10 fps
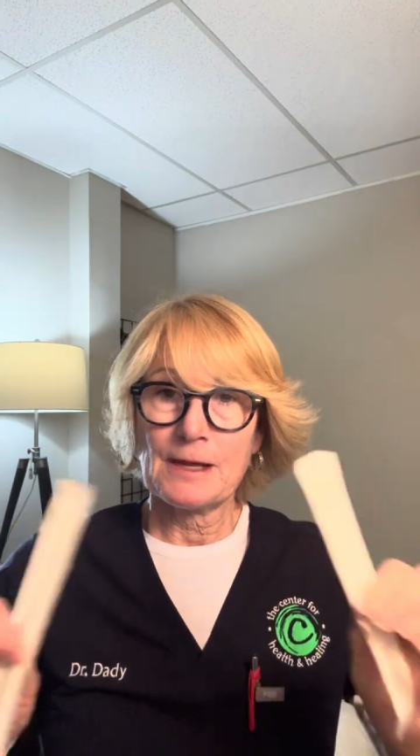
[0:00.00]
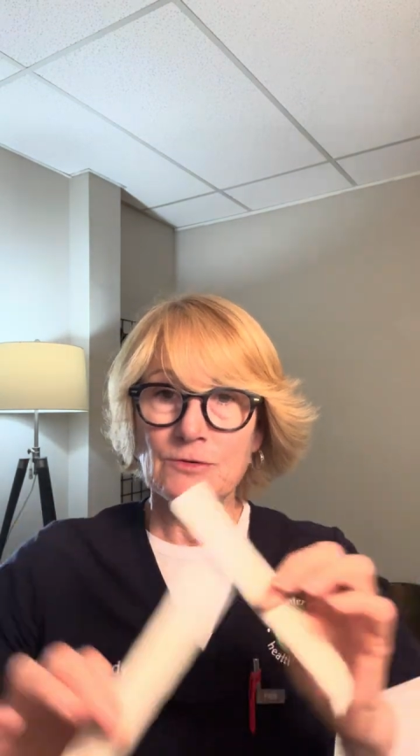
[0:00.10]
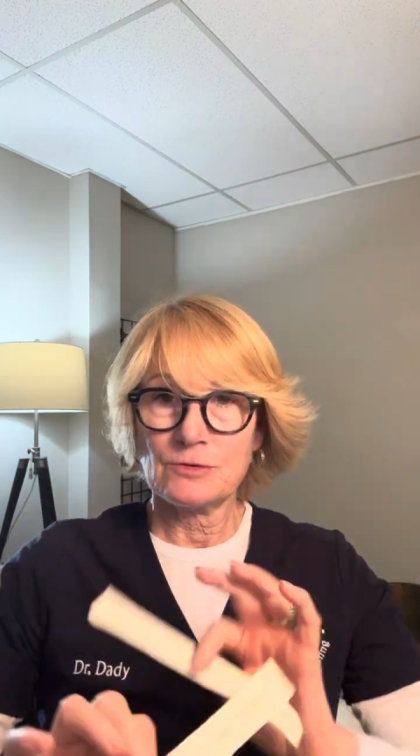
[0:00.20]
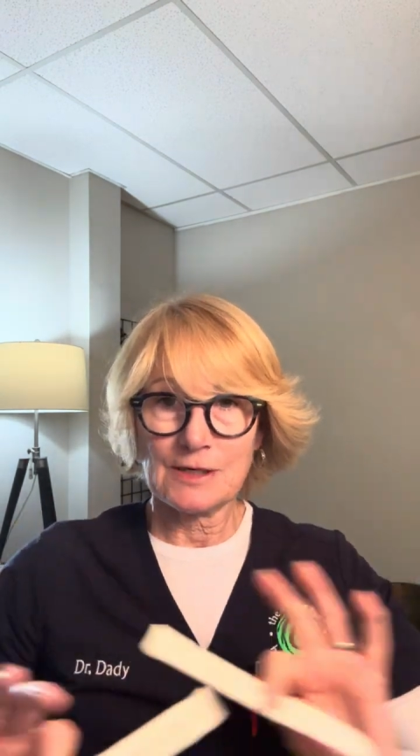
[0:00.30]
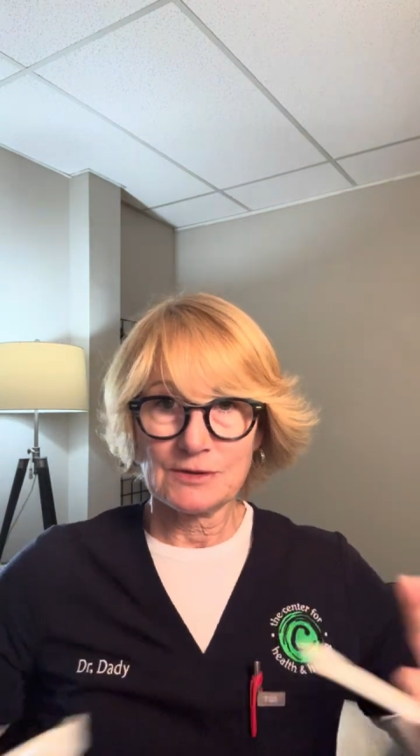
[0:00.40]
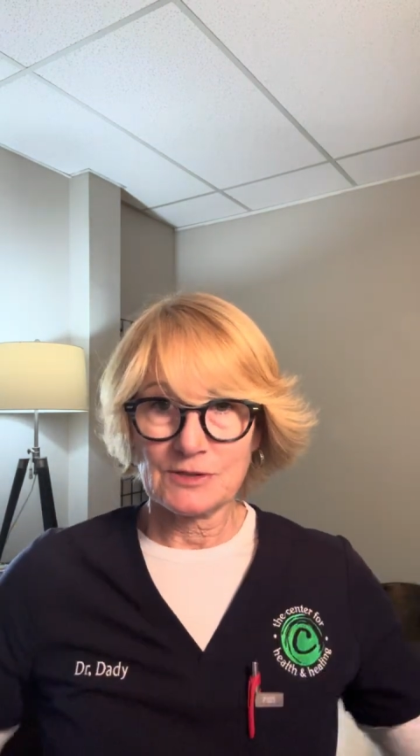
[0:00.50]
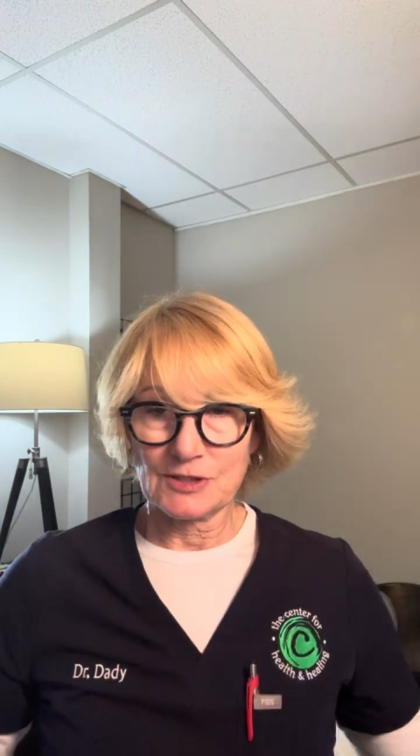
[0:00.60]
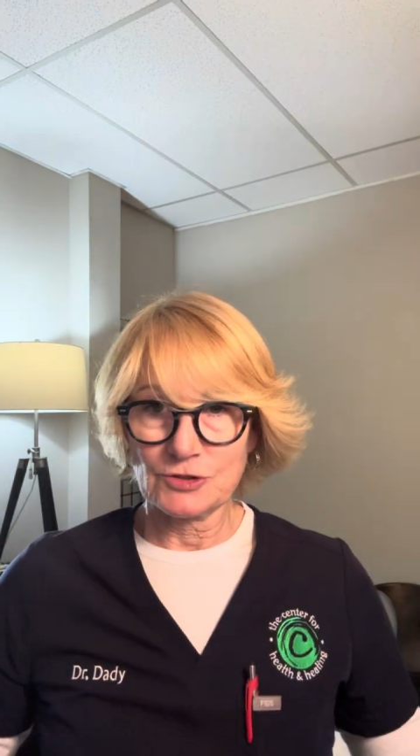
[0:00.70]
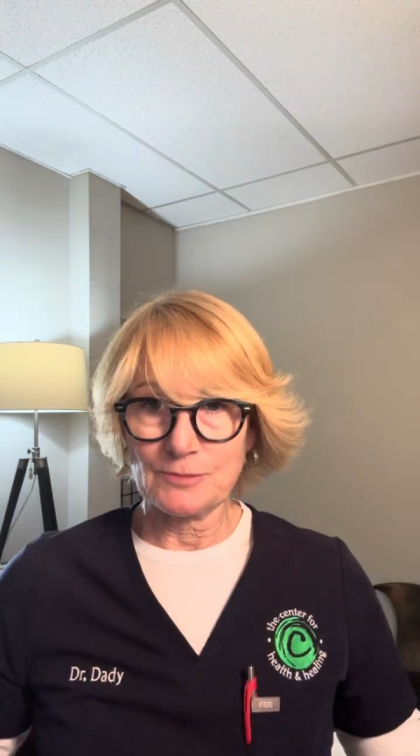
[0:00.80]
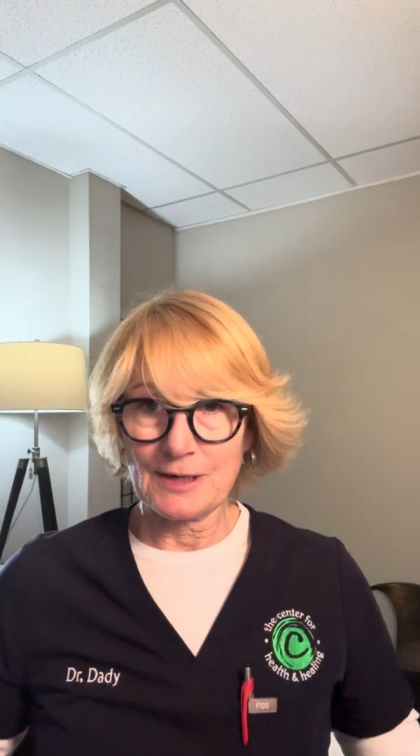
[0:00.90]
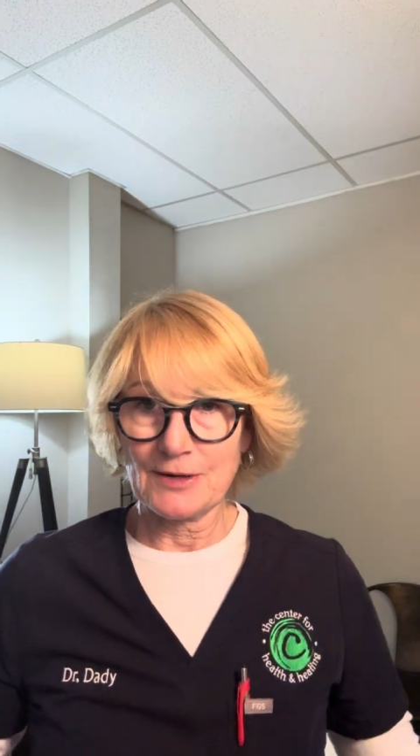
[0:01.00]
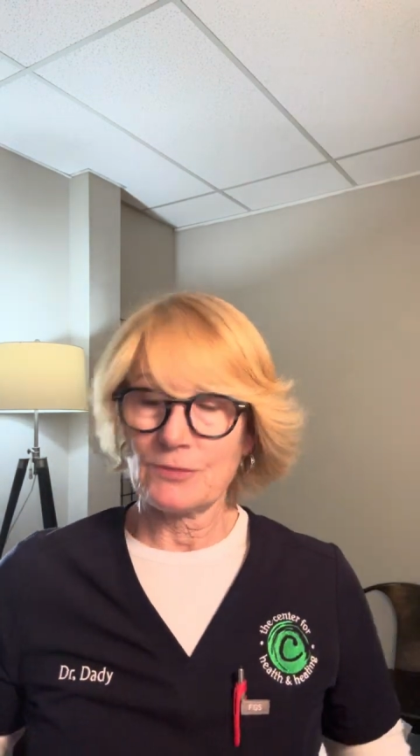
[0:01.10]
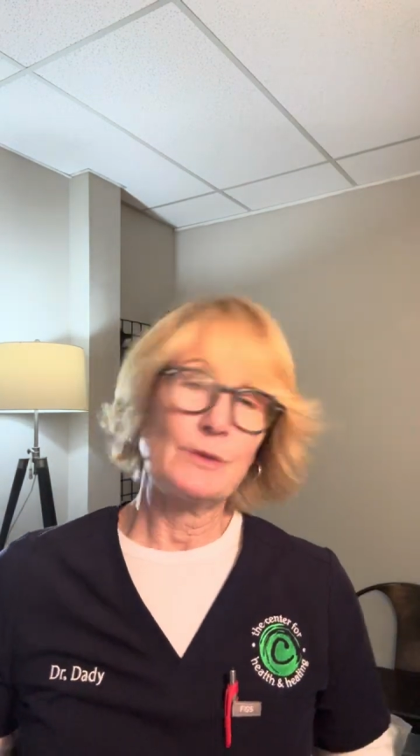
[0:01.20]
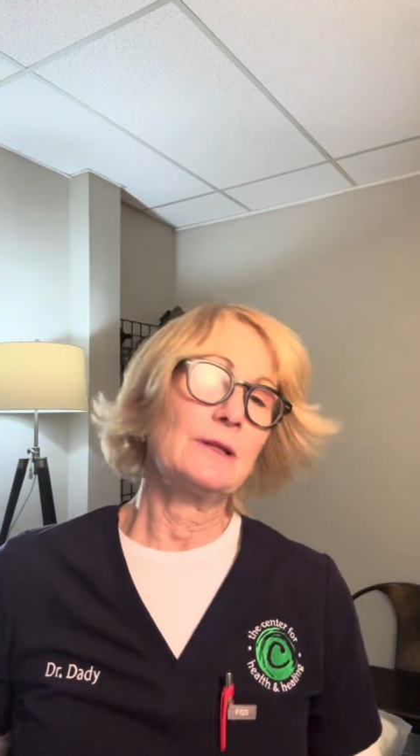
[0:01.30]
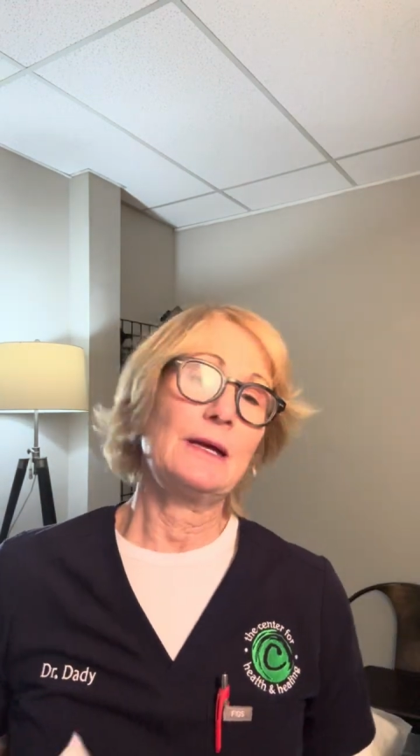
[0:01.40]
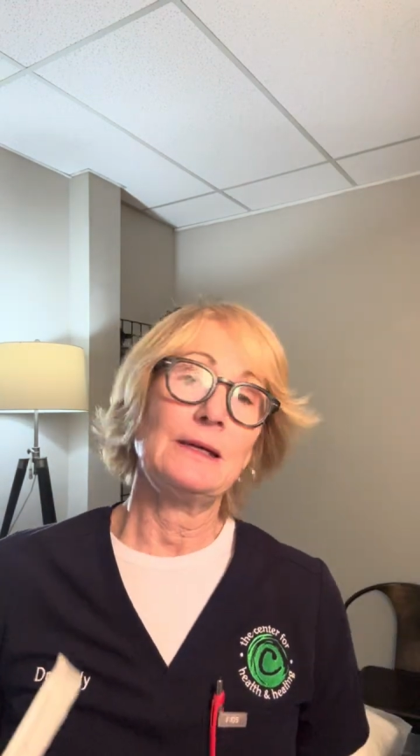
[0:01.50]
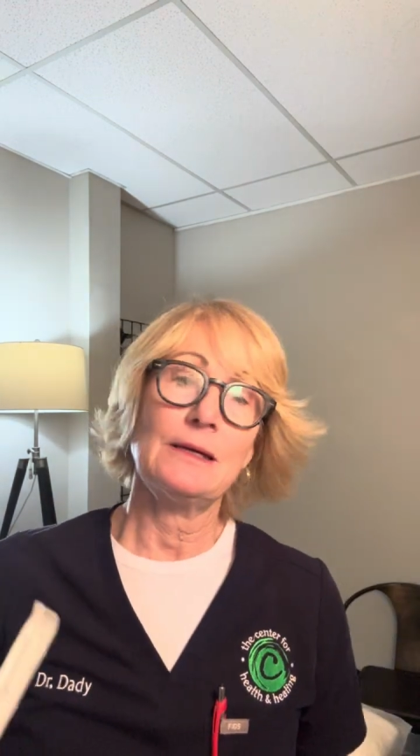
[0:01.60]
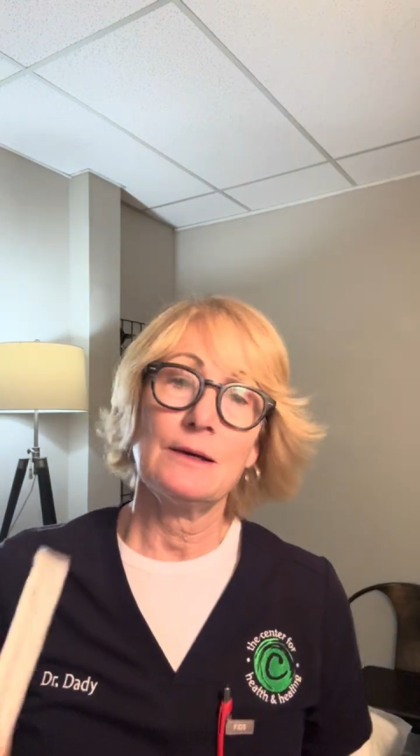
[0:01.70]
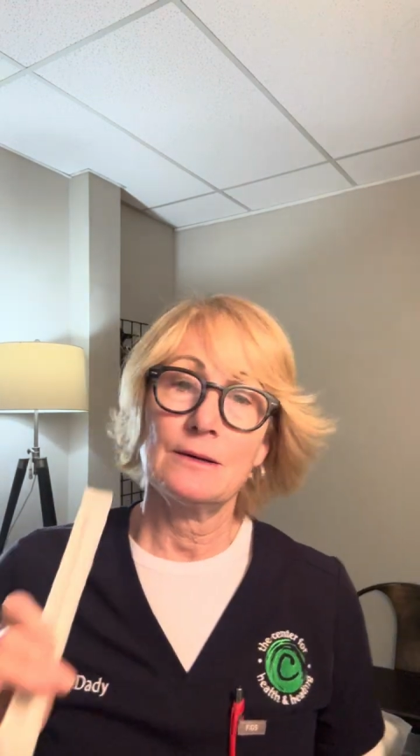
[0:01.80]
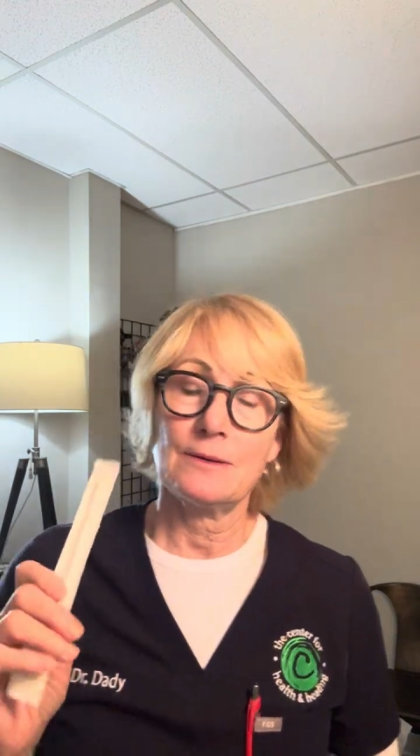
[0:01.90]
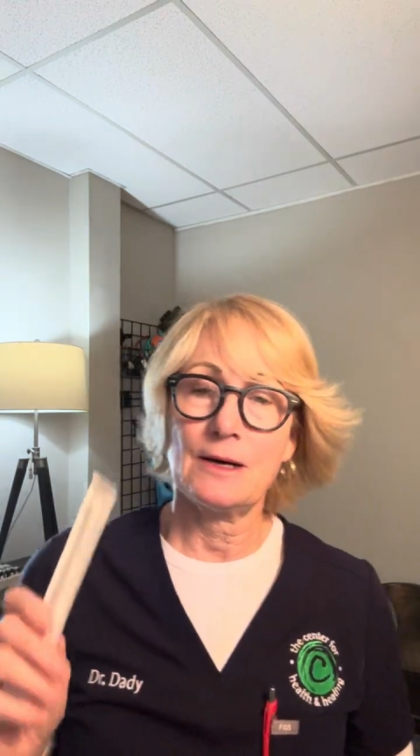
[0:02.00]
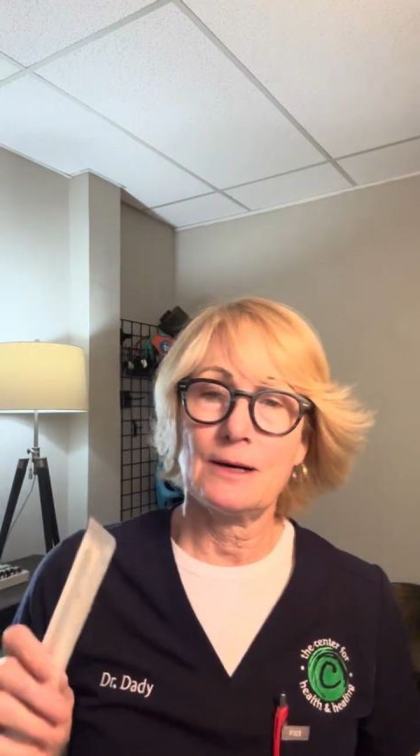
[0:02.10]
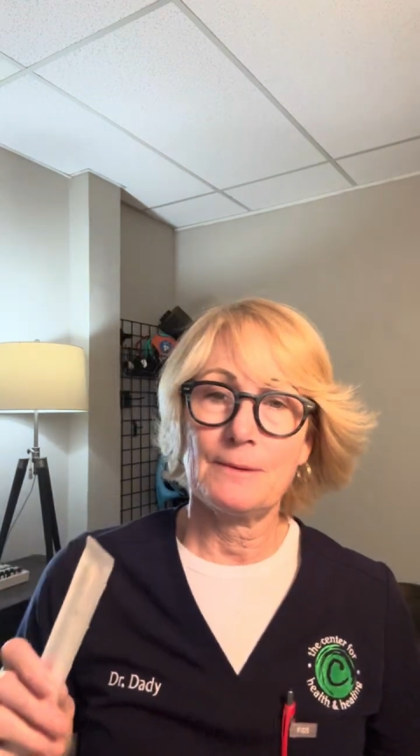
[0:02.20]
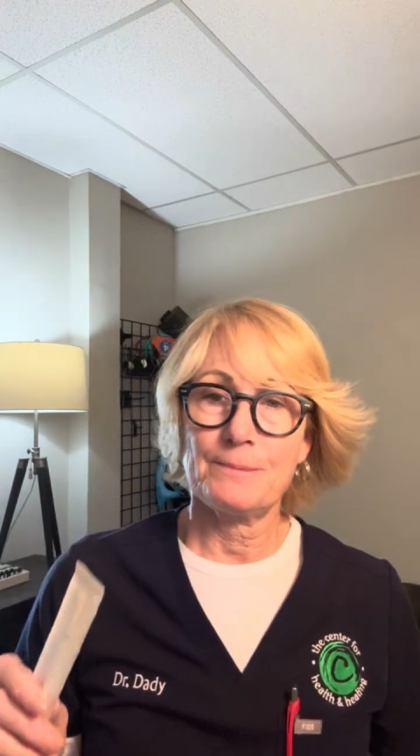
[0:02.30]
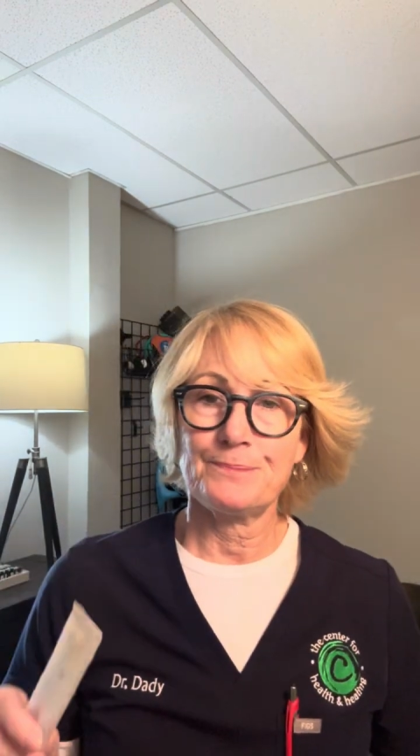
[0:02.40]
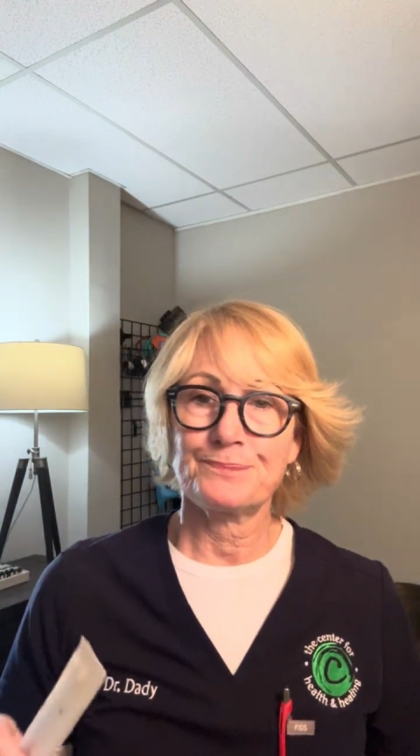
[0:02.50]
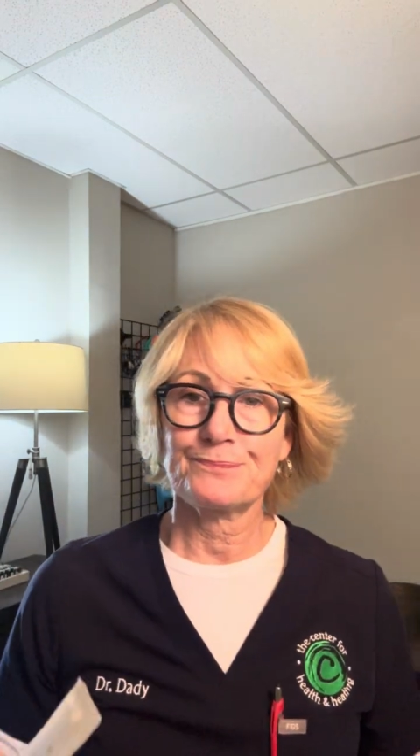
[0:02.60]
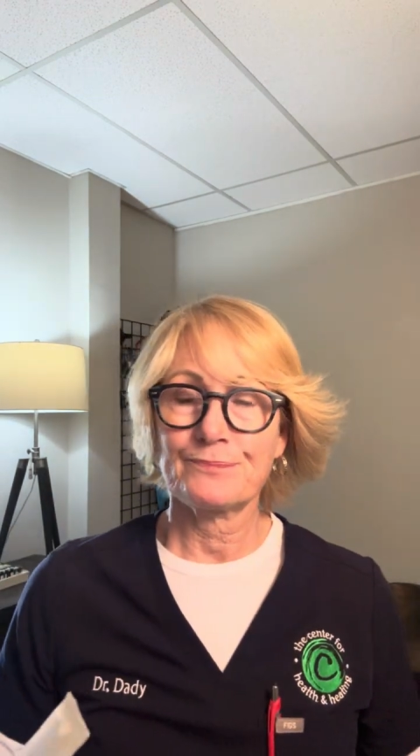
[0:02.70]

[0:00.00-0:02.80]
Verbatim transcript: do not touch your mouth with any um,